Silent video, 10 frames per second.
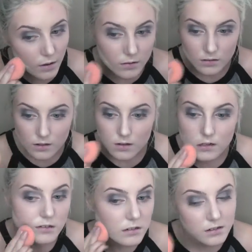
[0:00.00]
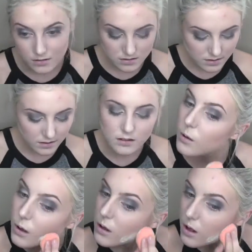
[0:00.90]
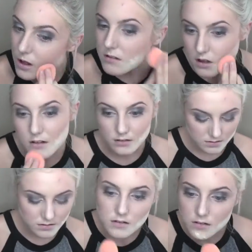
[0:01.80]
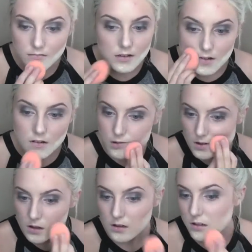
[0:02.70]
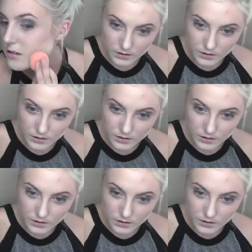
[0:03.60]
Finally, I'm going to bake under those lines, and I'm using